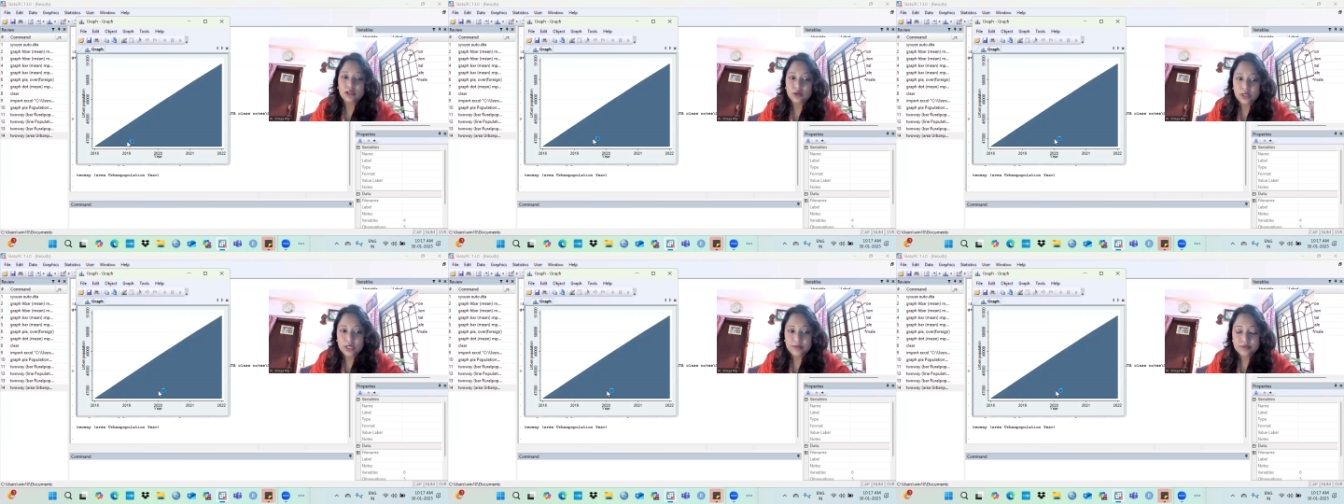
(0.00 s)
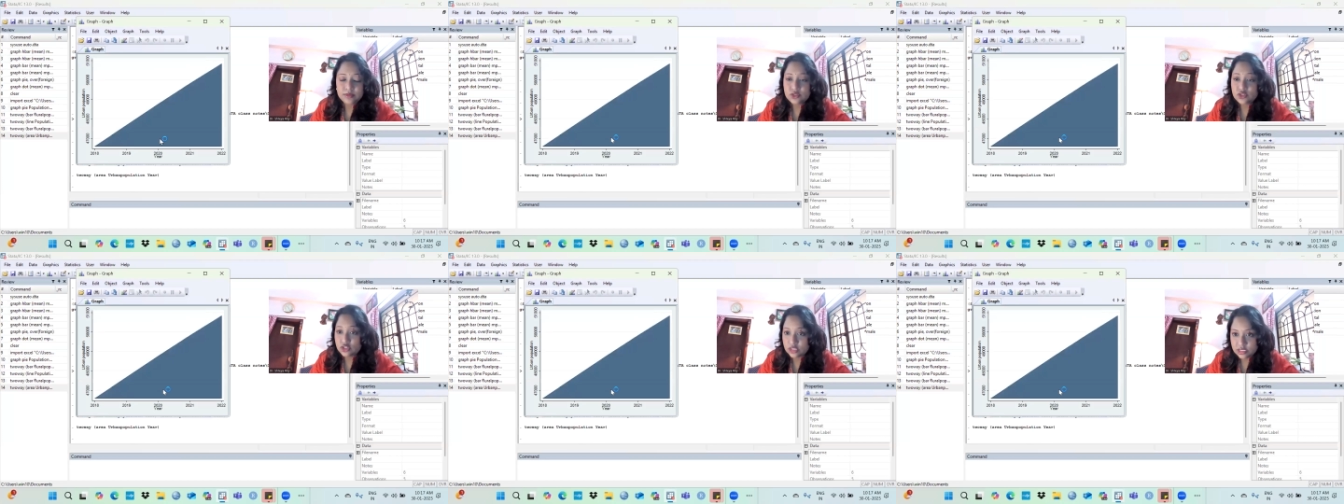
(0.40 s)
Okay,
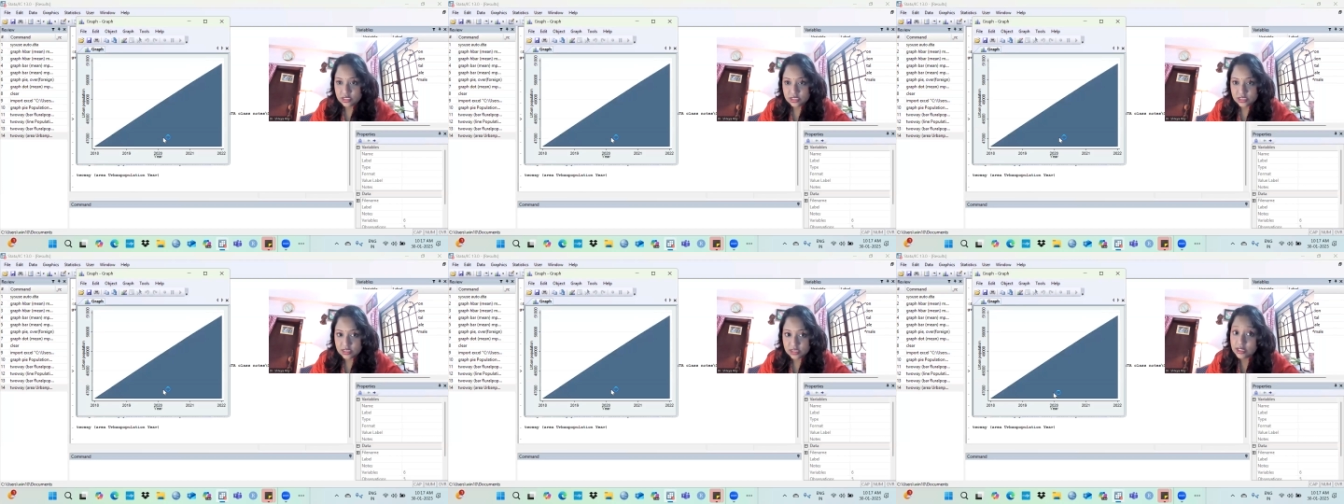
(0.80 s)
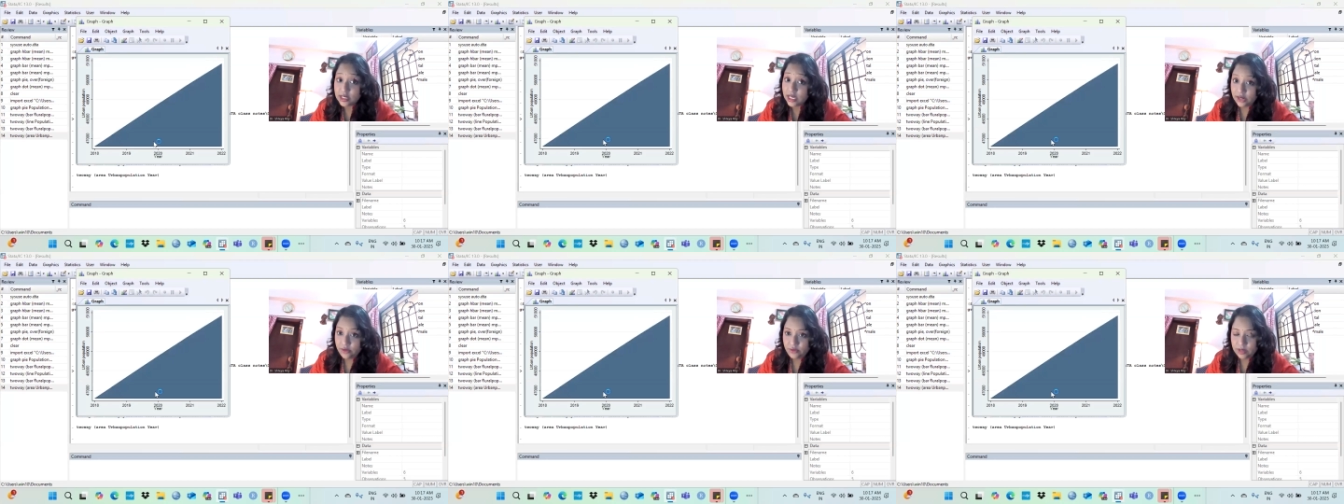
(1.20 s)
so this is the
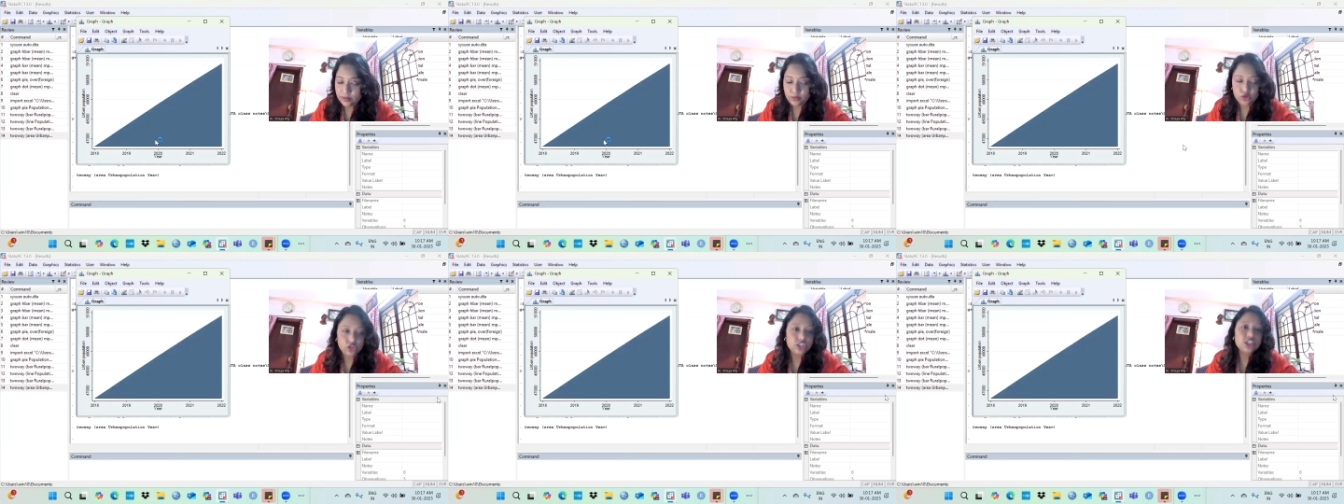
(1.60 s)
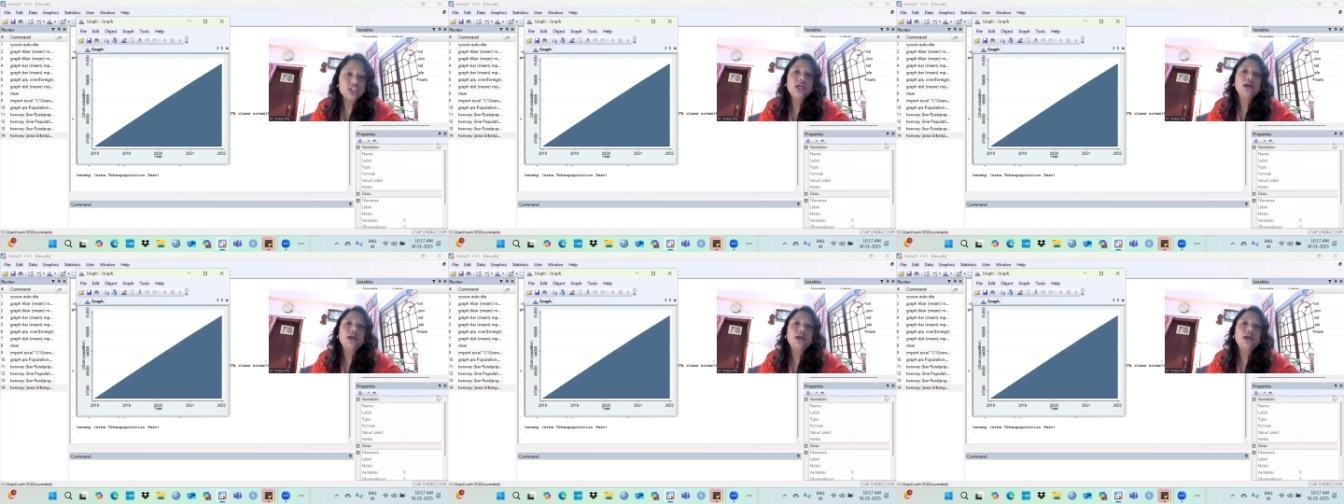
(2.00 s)
area plot.